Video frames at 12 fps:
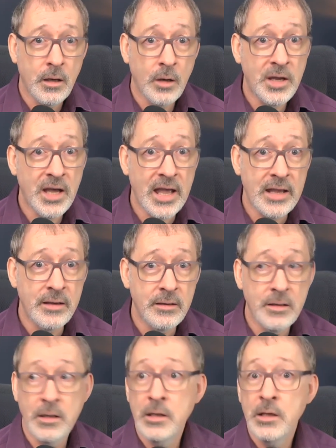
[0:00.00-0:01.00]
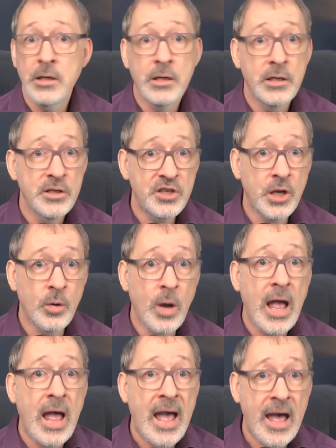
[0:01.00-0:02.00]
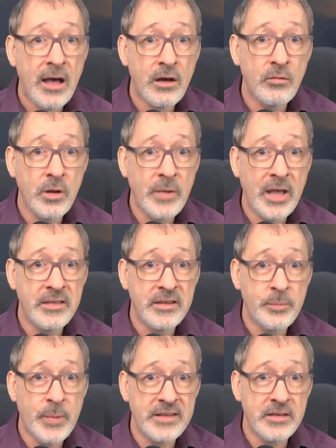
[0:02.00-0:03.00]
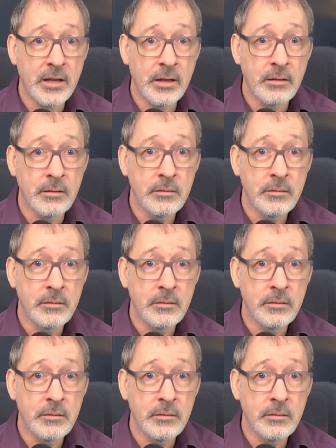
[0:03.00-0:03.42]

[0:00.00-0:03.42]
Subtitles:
Okay, so how can we make this better?